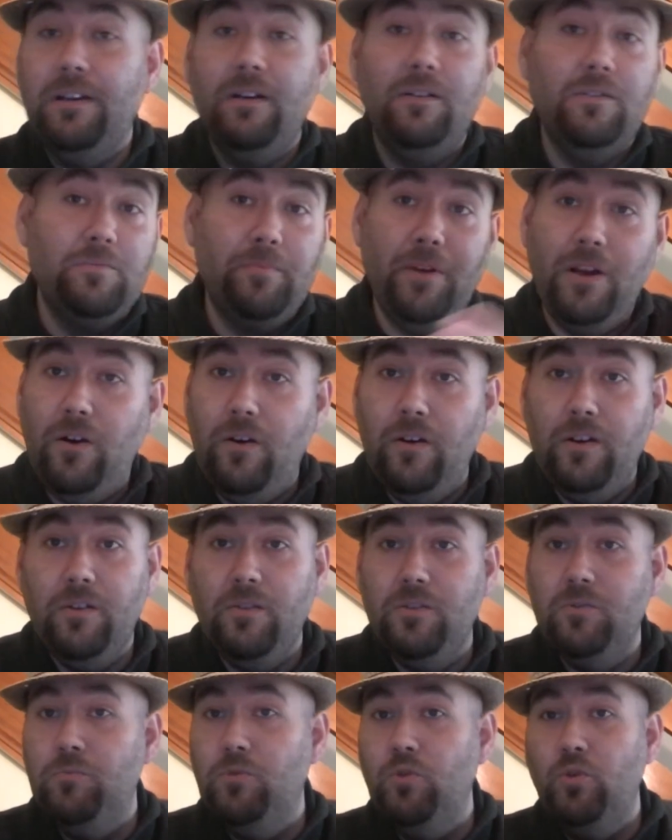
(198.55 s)
I was behind
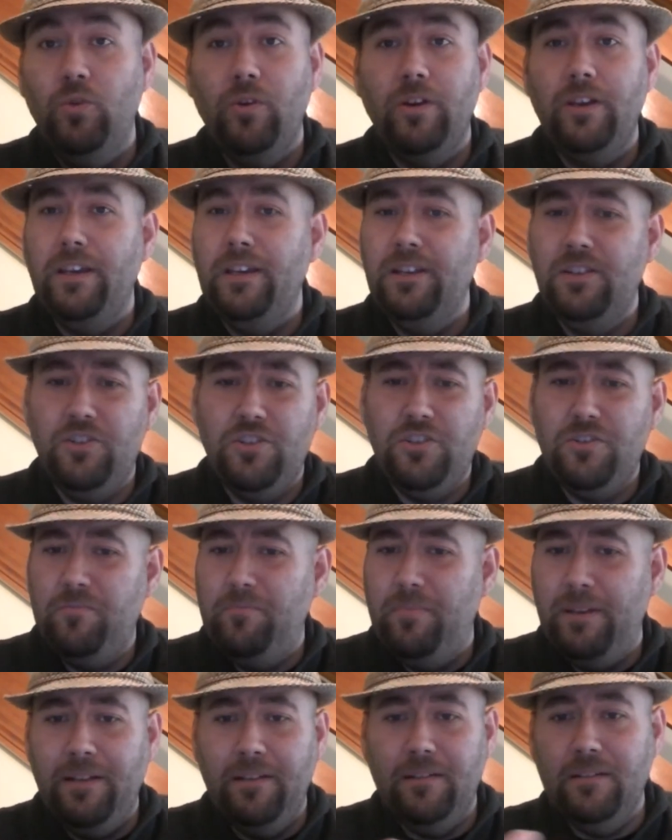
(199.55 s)
on the mortgage,
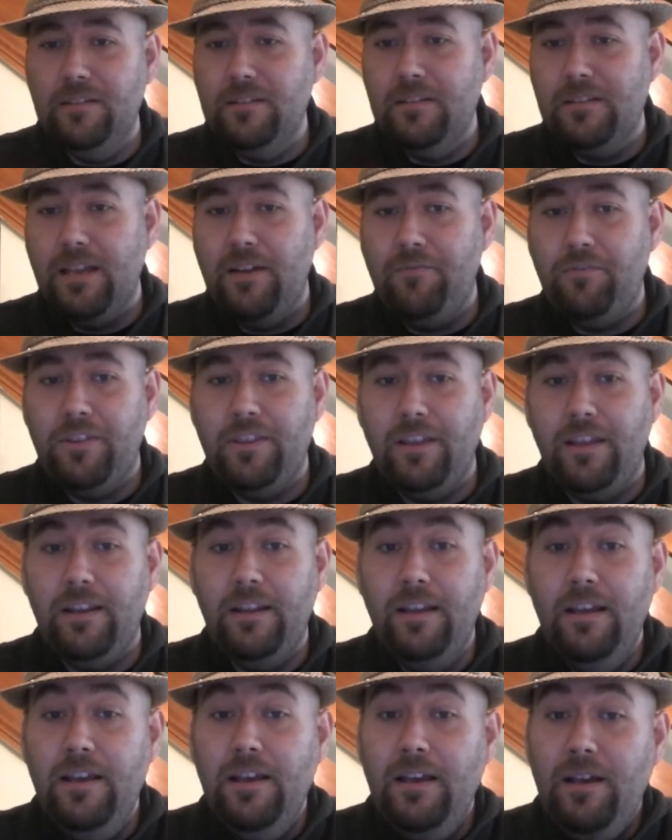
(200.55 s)
bills, everything.